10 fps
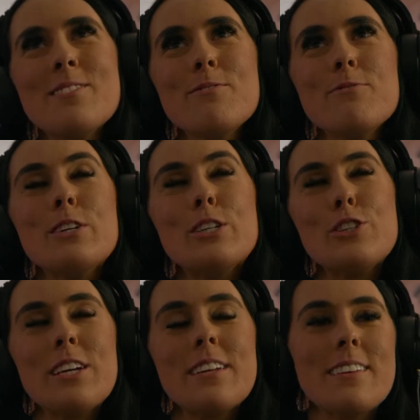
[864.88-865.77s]

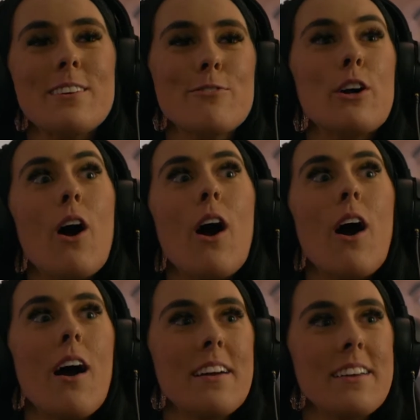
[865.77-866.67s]
vision of
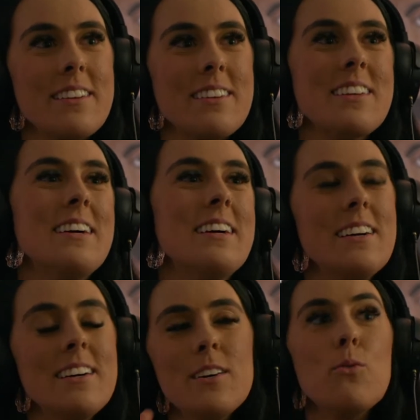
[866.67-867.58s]
God and
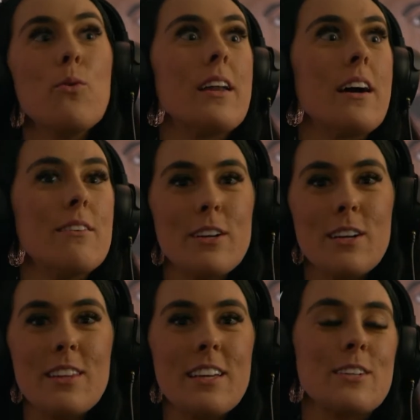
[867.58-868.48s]

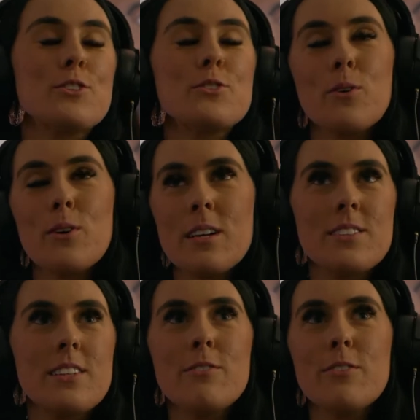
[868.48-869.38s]
whatever, like
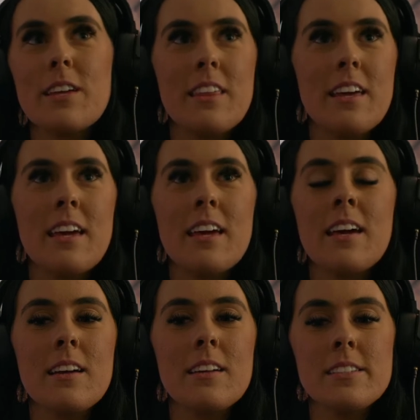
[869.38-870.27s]
source, everything.
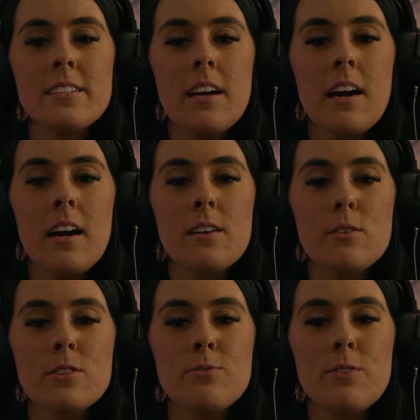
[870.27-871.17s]
It
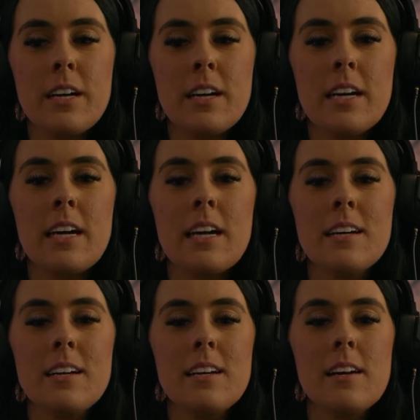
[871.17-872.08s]
was
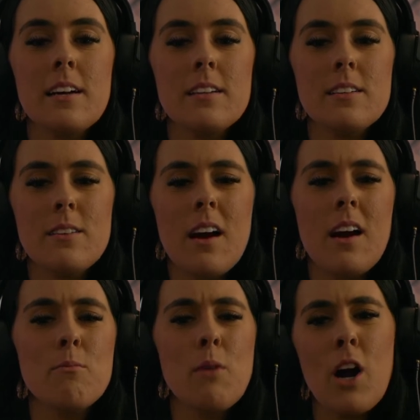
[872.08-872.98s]
very
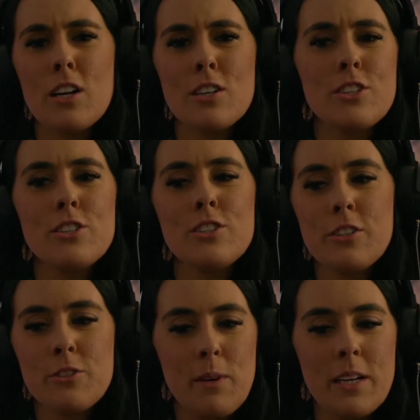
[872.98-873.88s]
harsh and
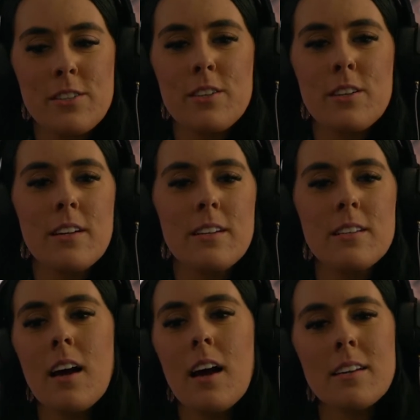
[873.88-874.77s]
judgmental
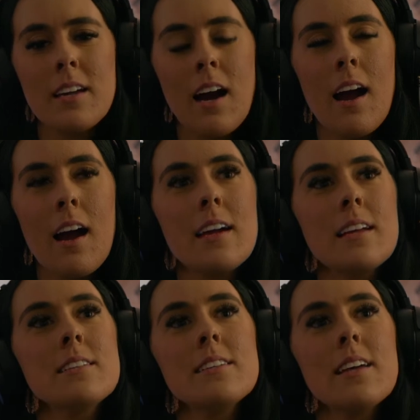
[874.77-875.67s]
and
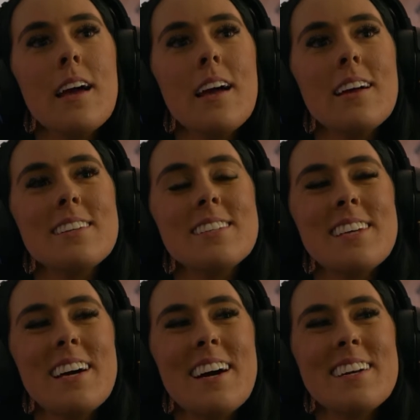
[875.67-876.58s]
unkind. And
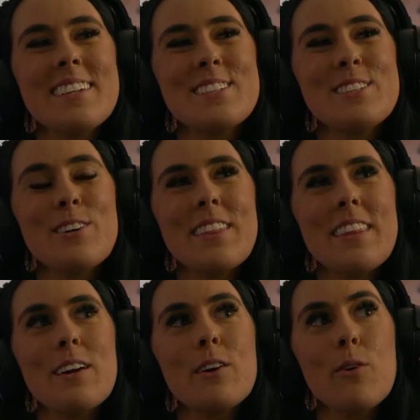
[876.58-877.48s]
so I
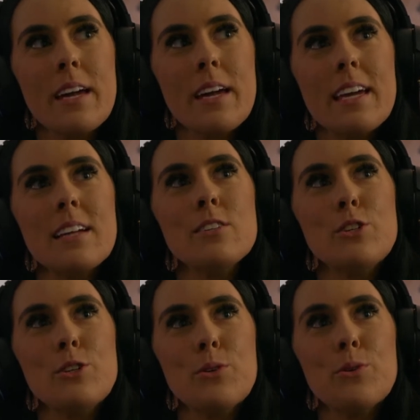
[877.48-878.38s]
think going
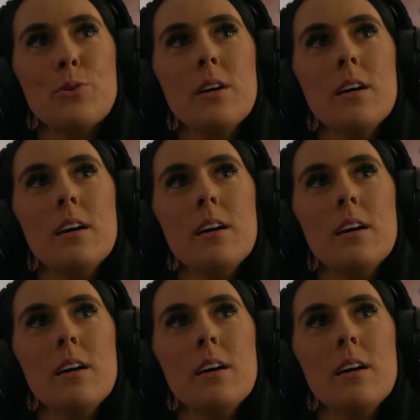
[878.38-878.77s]
into